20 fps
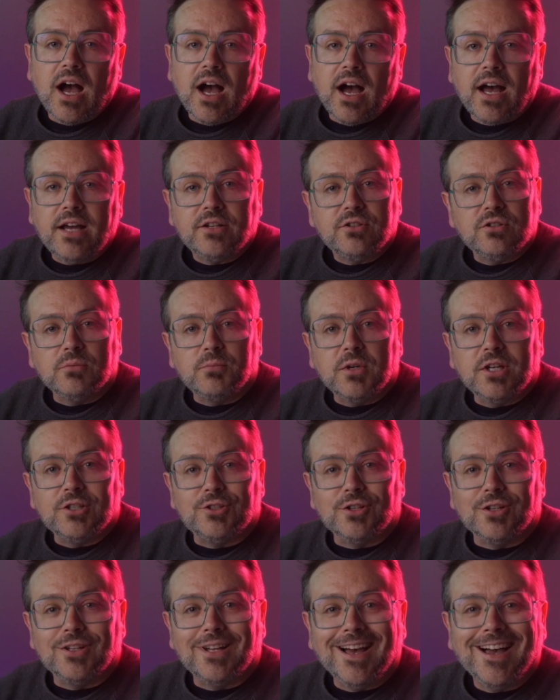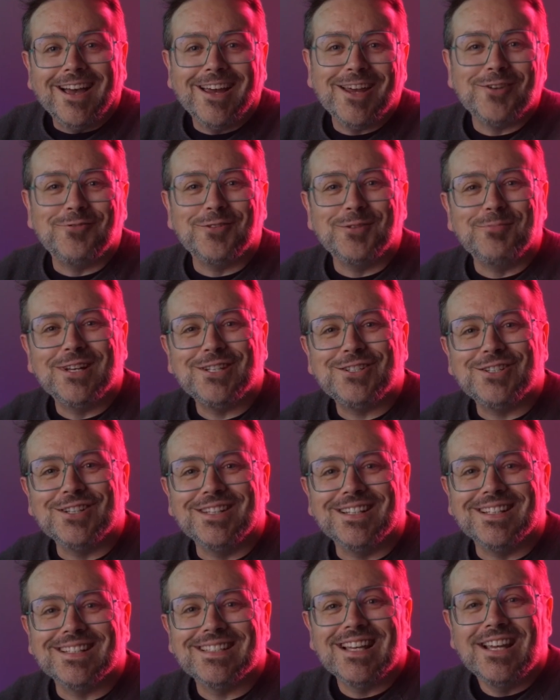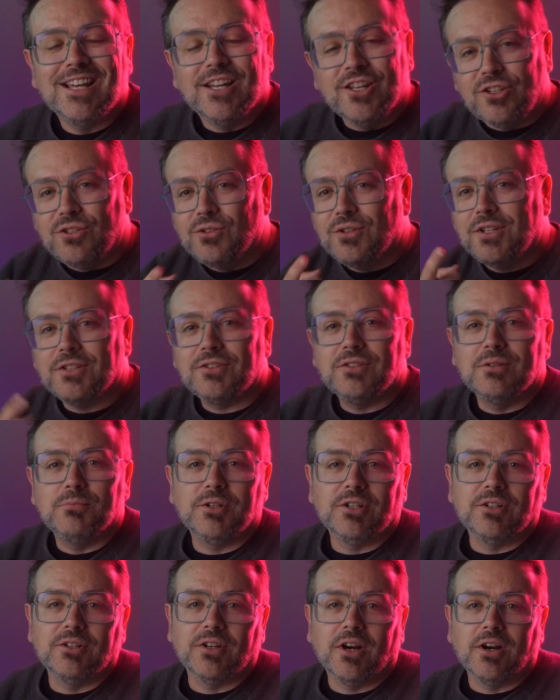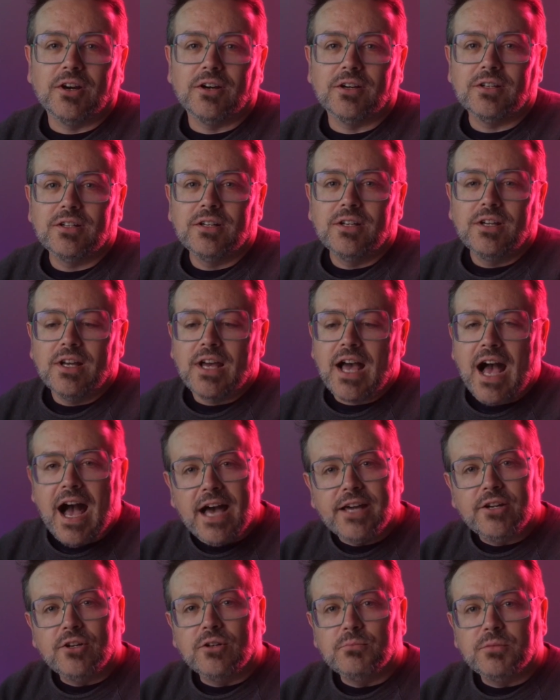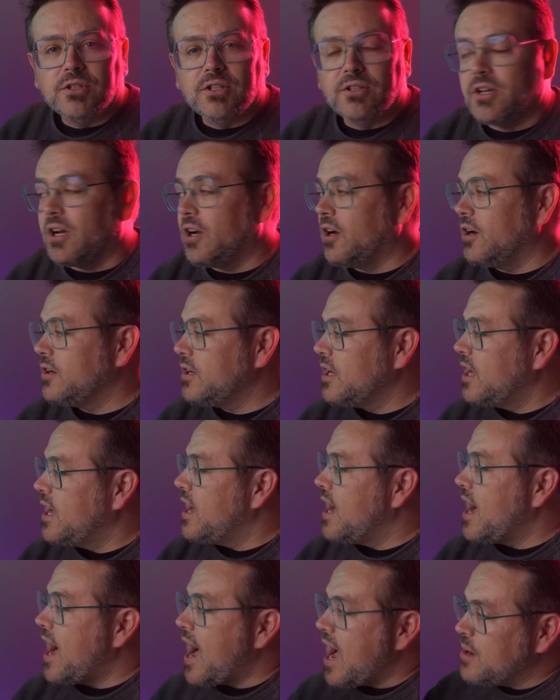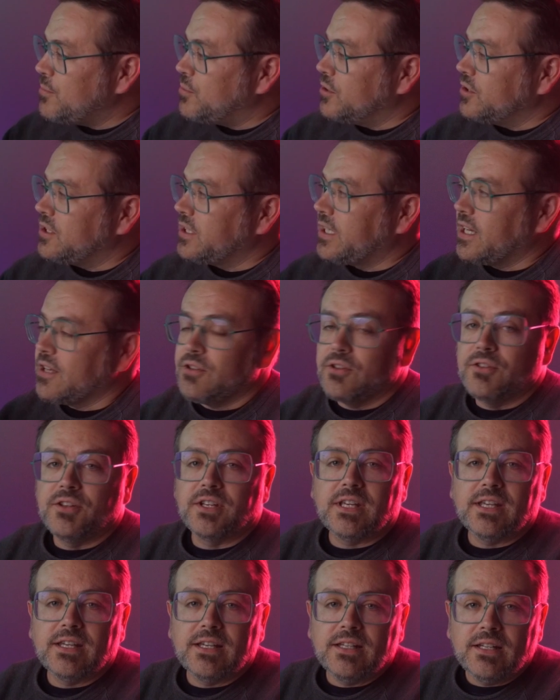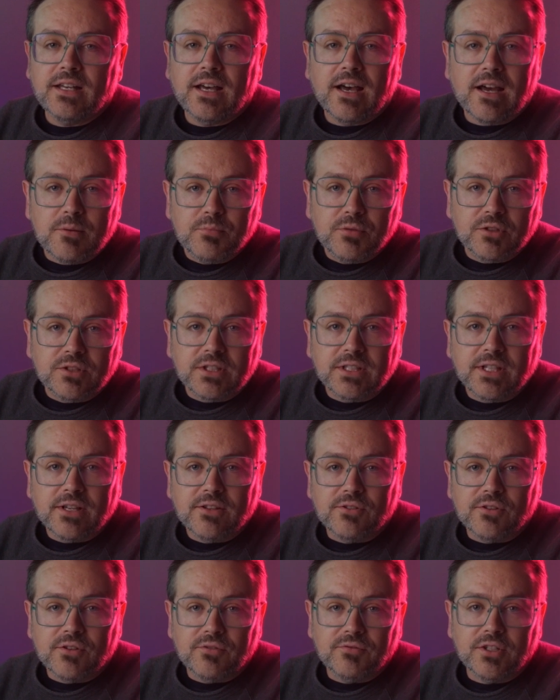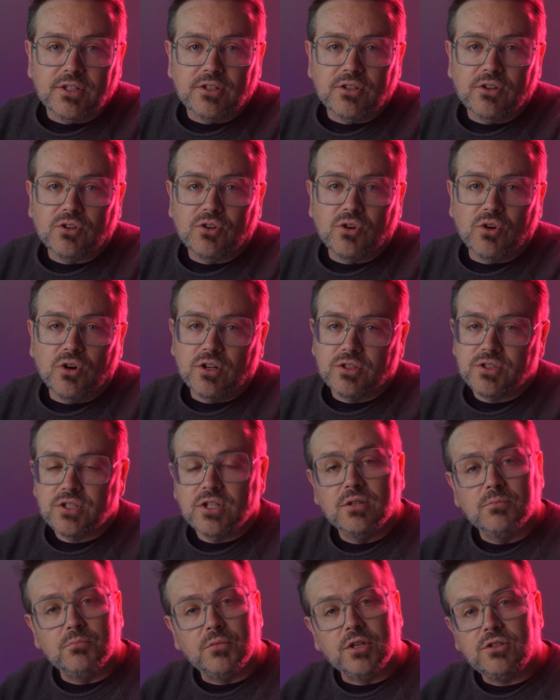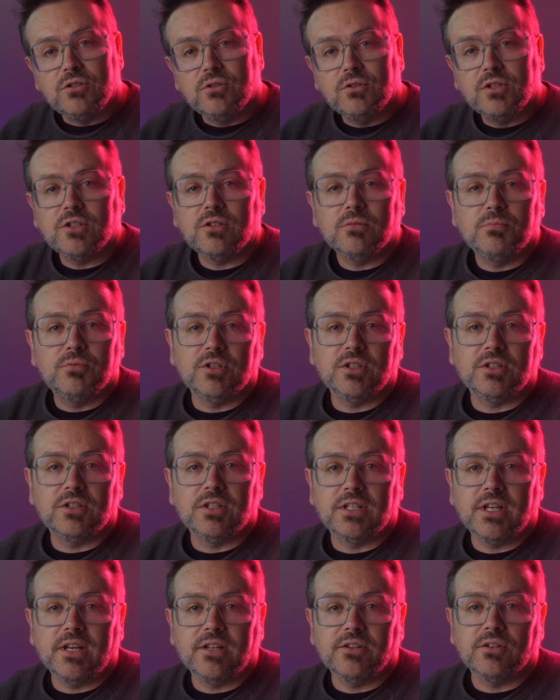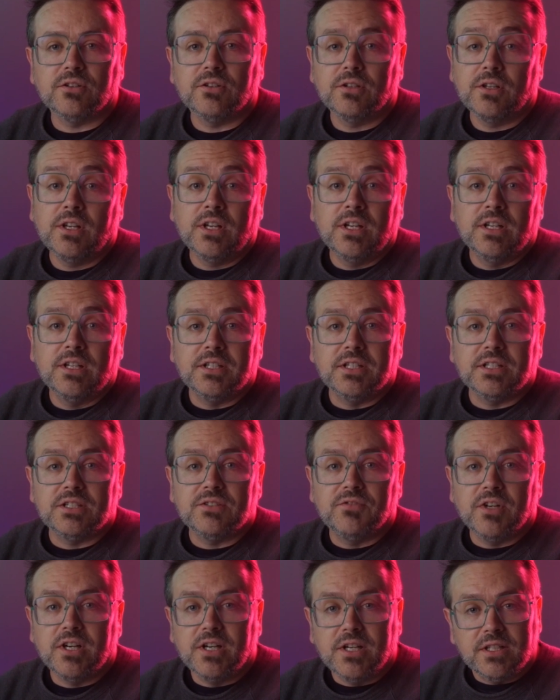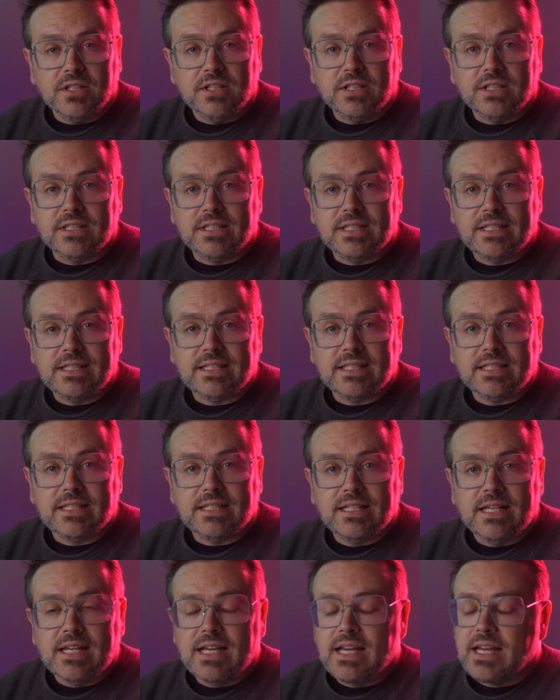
I should mention, I haven't mentioned this, you get to build Hart. I don't build Hart. I put together the kit, I put together the video course, but you get to put it together. It's fun, it's easy.